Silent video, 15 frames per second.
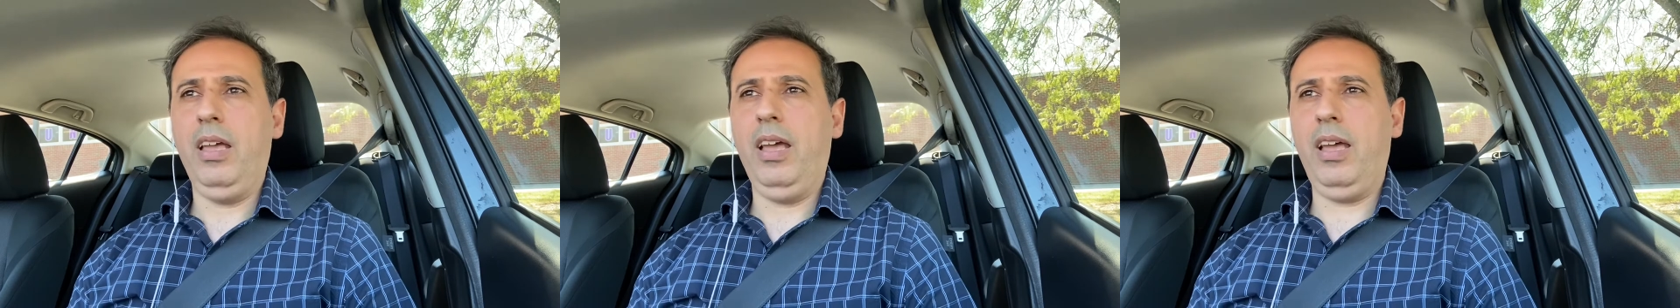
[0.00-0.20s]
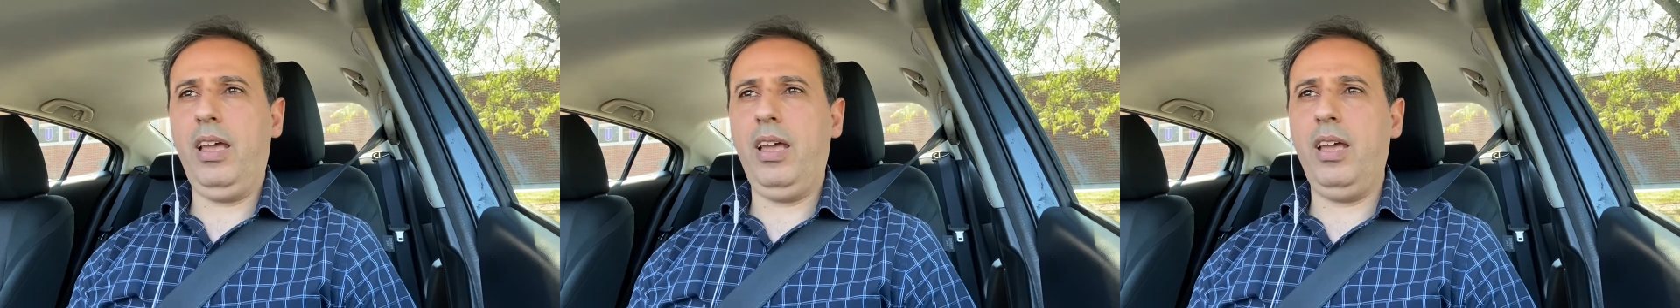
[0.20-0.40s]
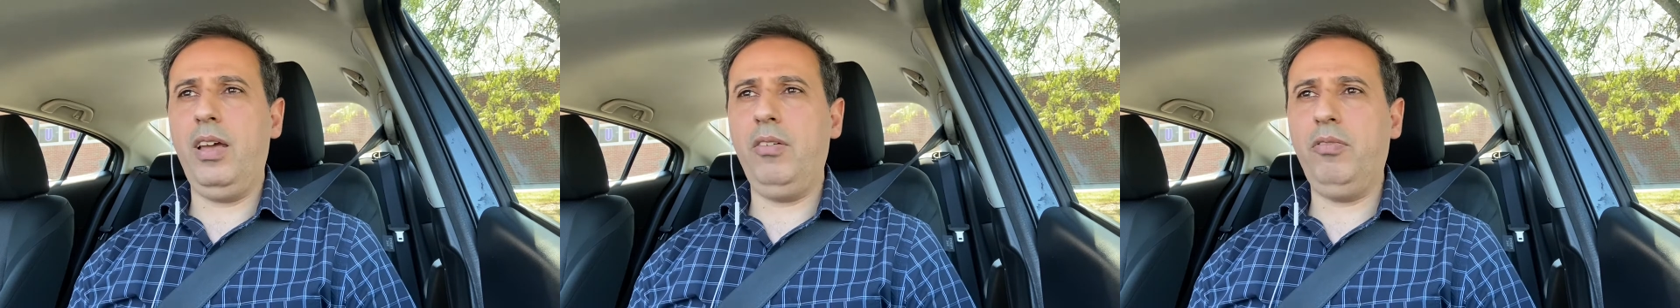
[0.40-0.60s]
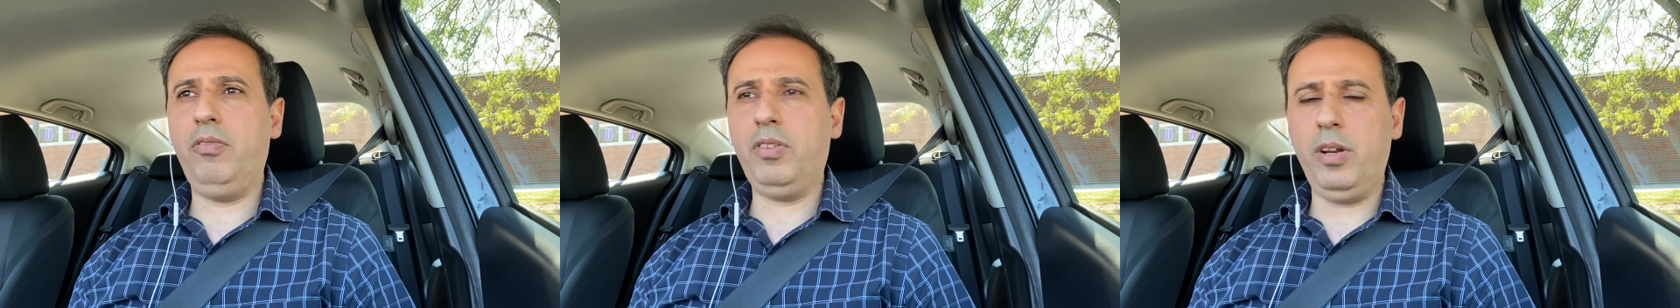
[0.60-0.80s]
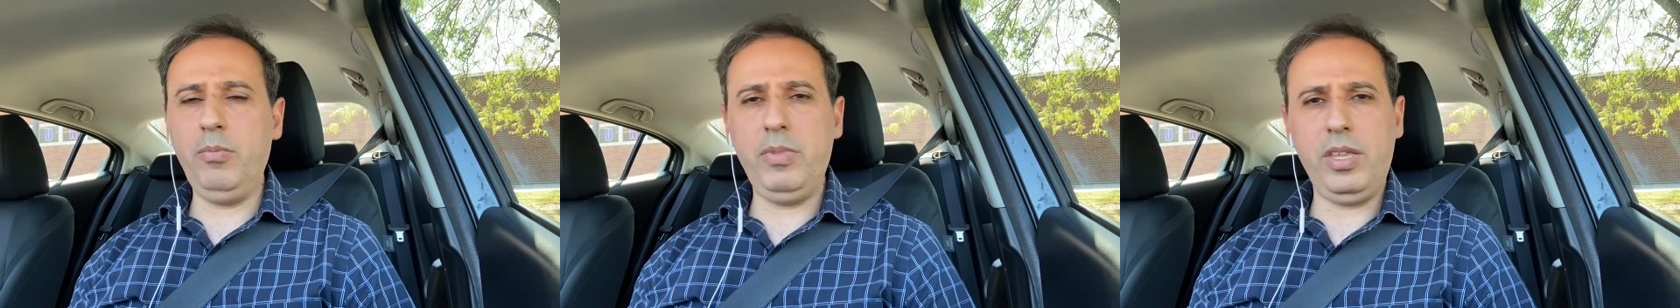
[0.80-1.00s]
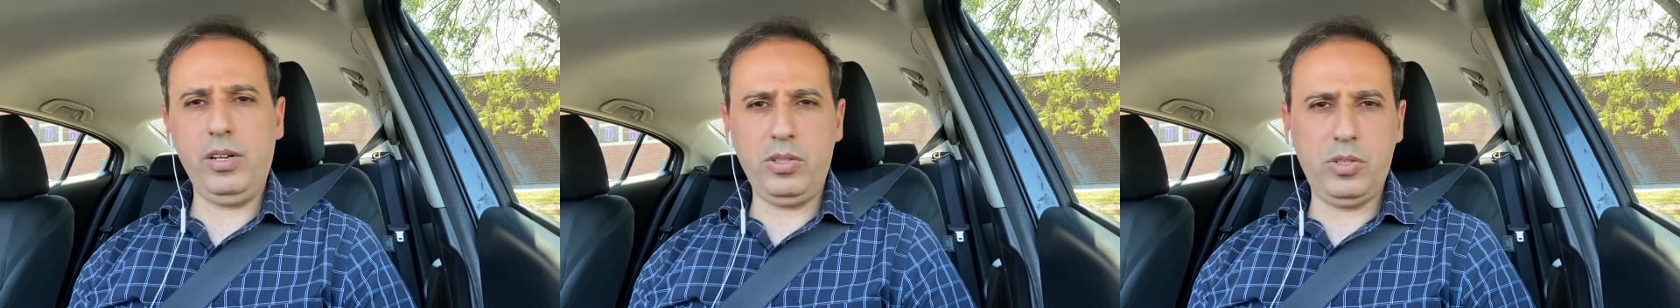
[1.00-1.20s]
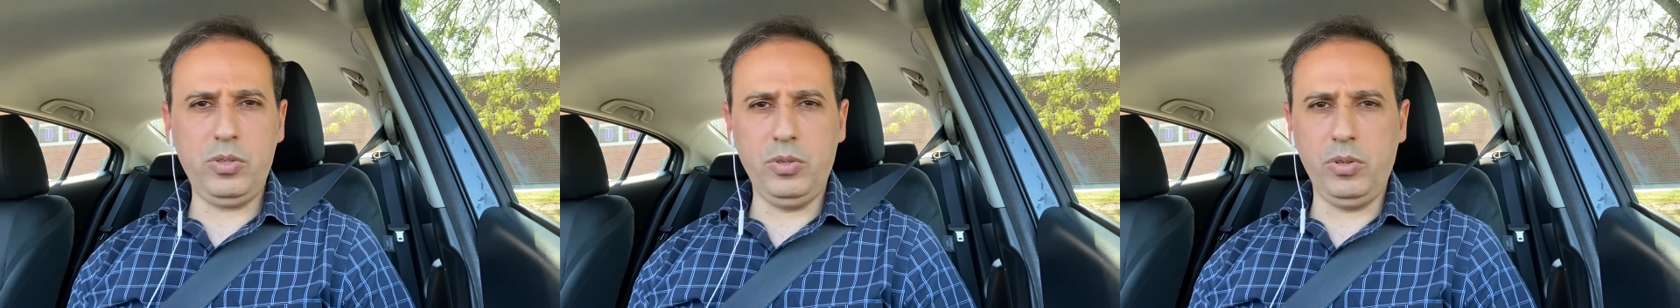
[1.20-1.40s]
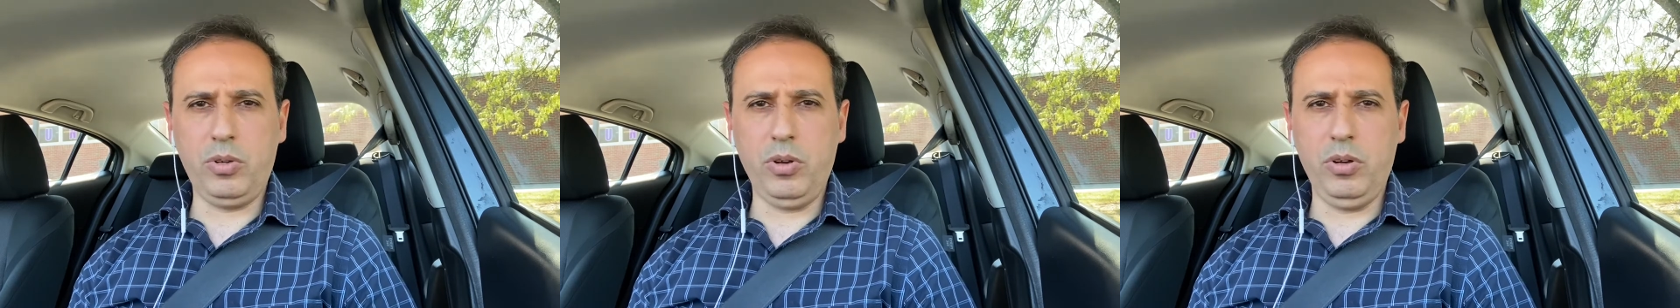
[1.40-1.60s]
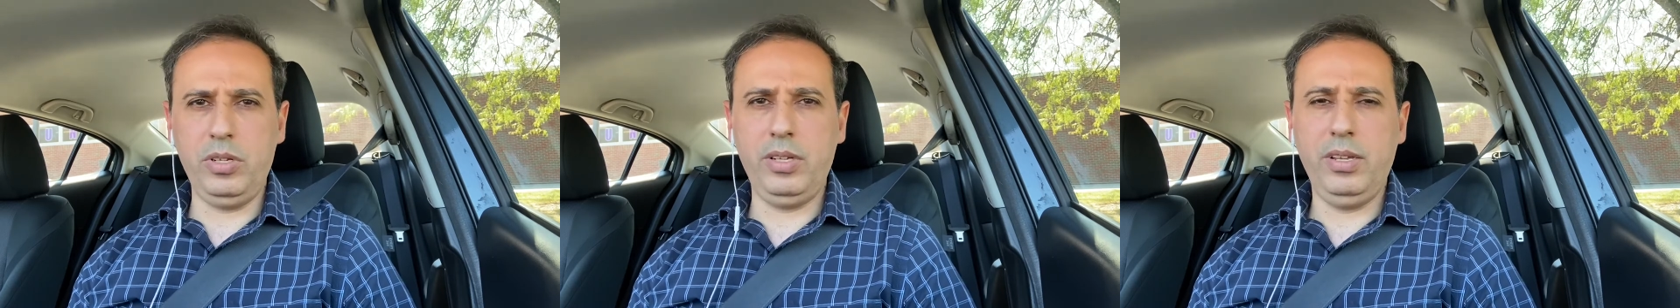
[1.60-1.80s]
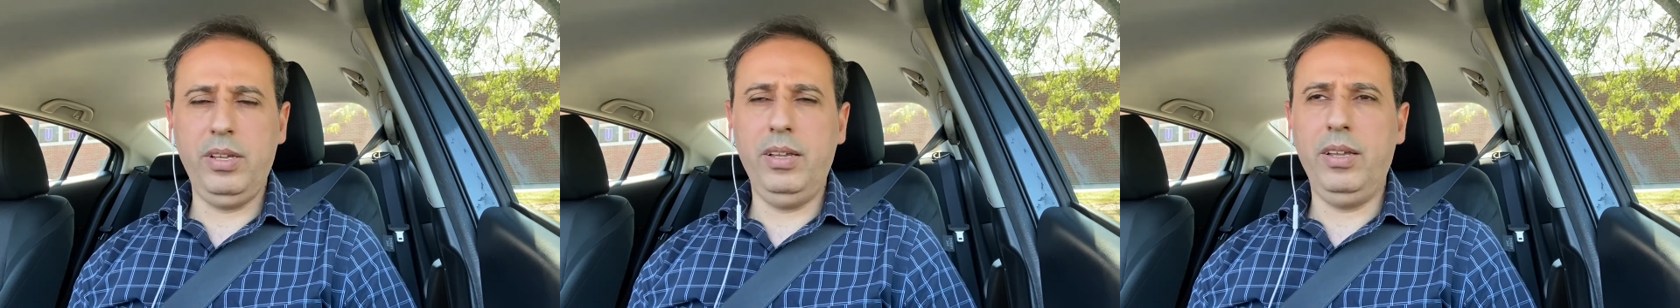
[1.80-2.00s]
from their
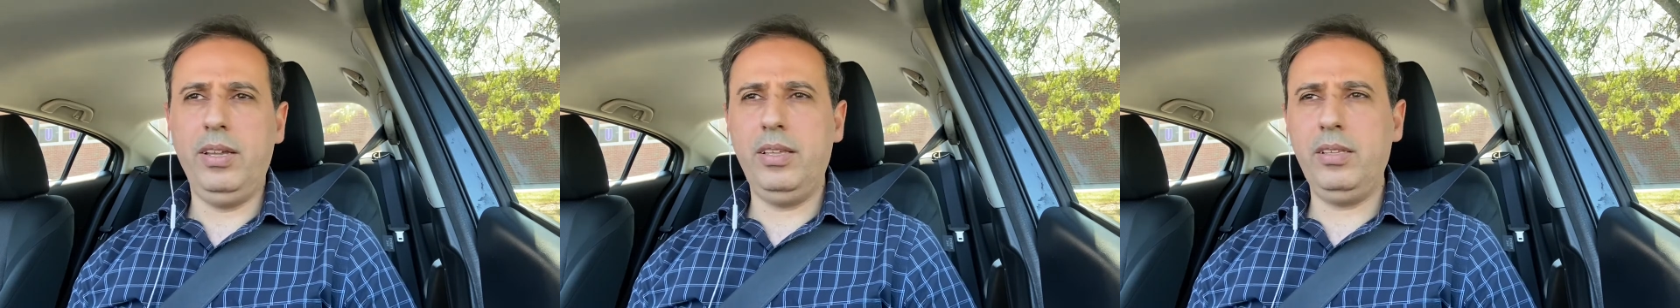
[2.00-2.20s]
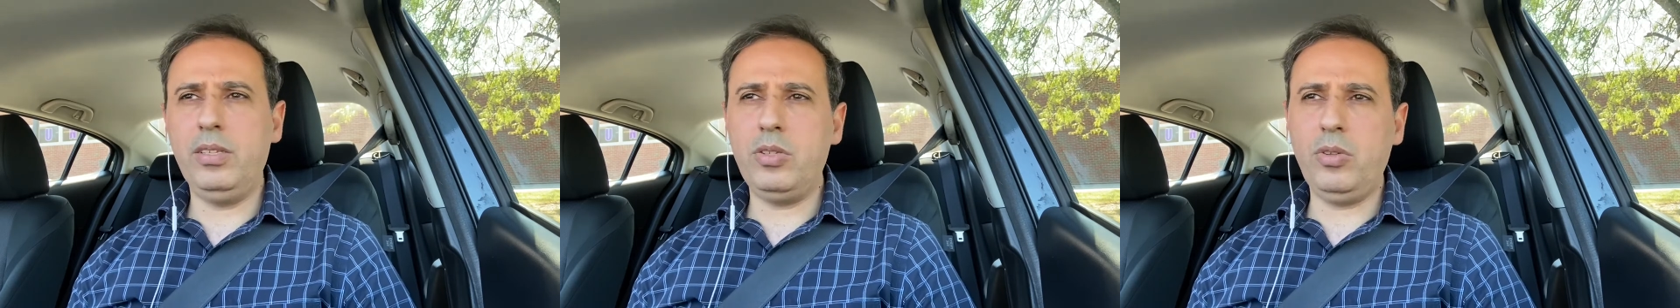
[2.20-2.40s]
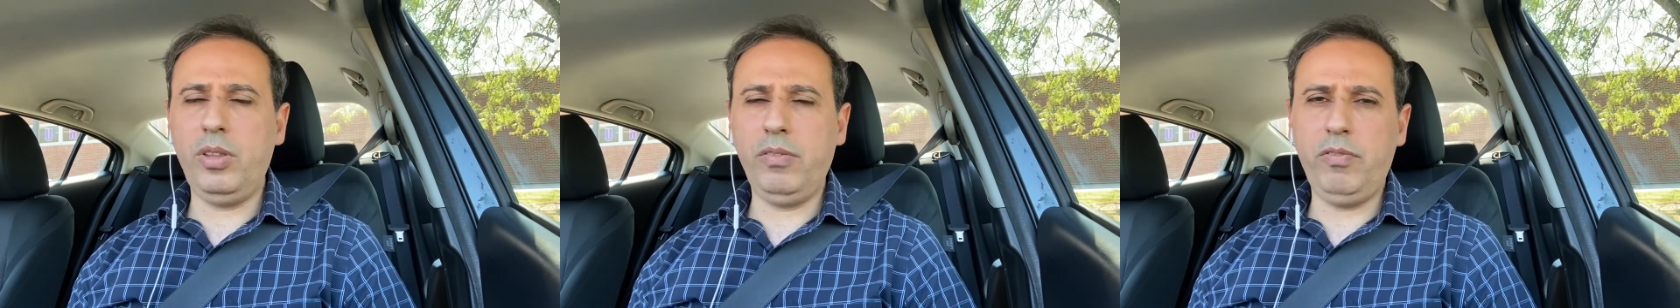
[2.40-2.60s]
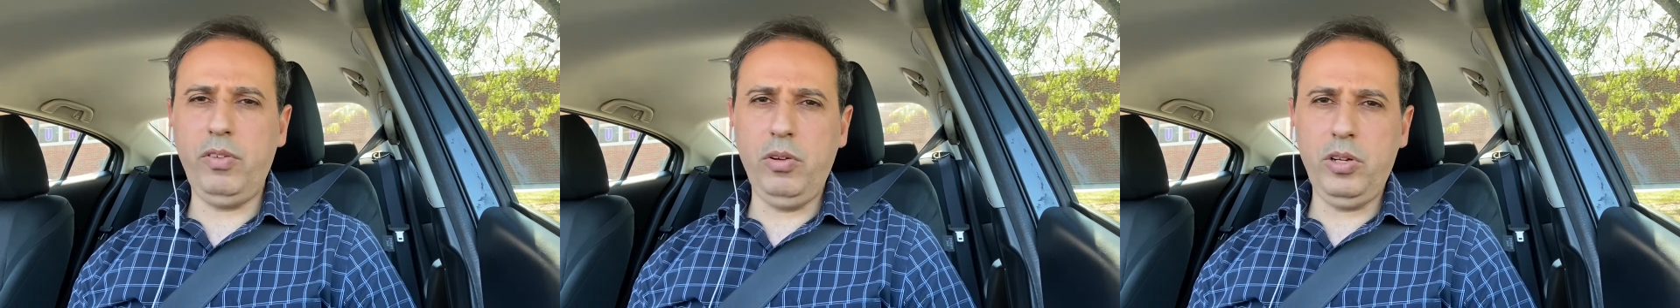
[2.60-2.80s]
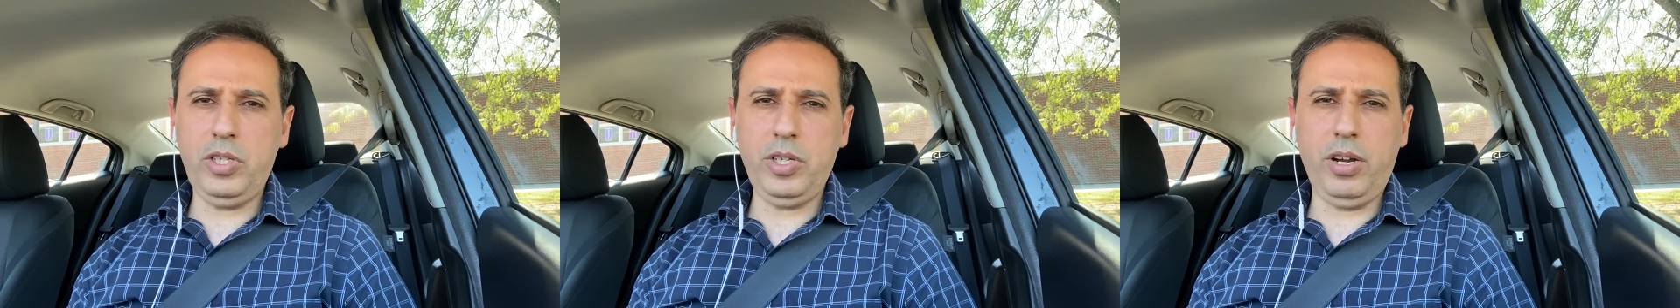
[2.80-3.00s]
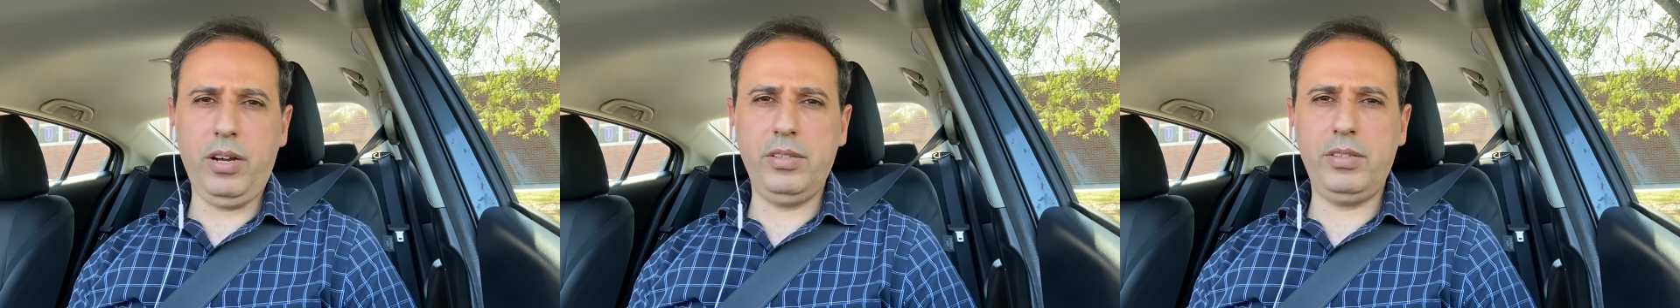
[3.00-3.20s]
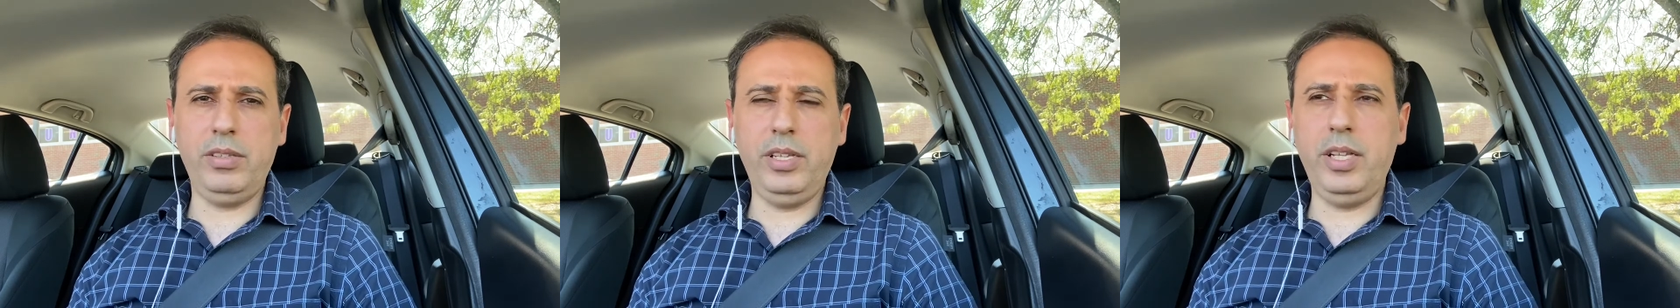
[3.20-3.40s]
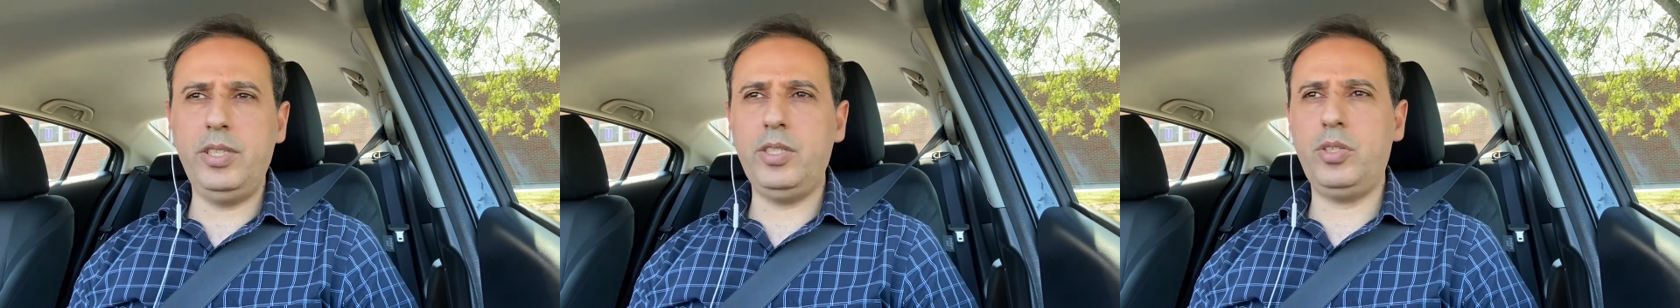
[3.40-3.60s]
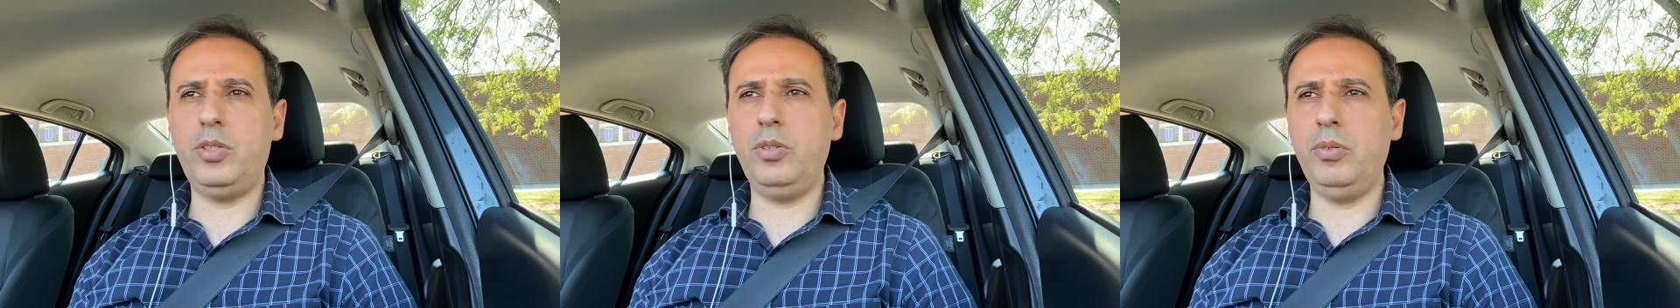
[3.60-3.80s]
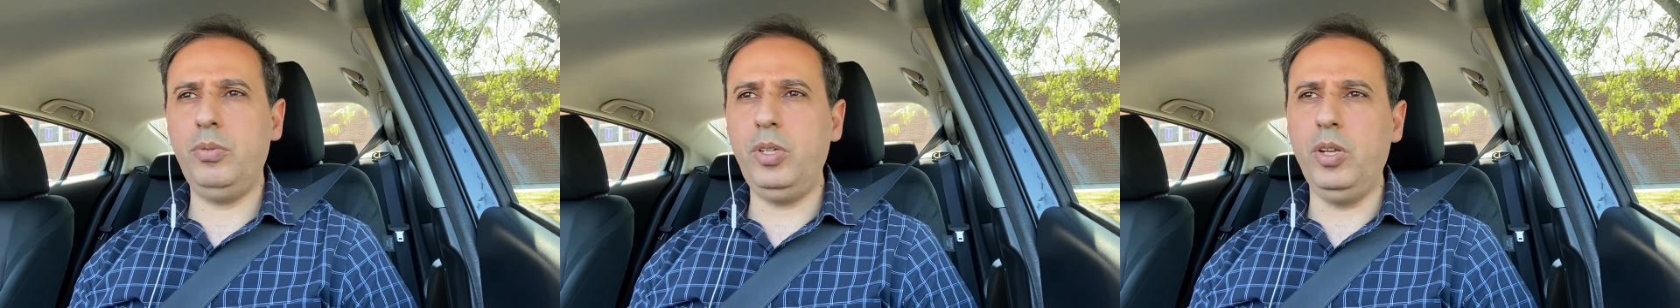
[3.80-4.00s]
pseudocode. So the flowchart needs
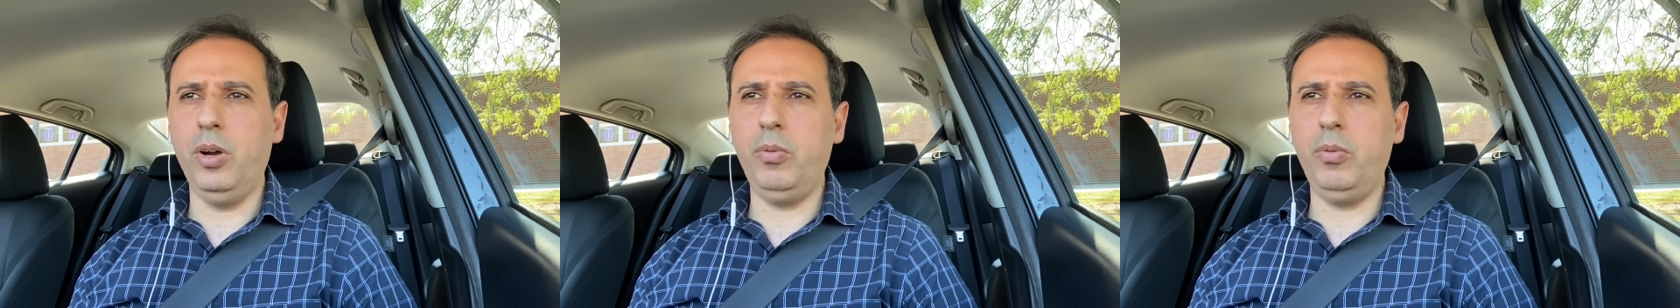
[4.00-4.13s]
to,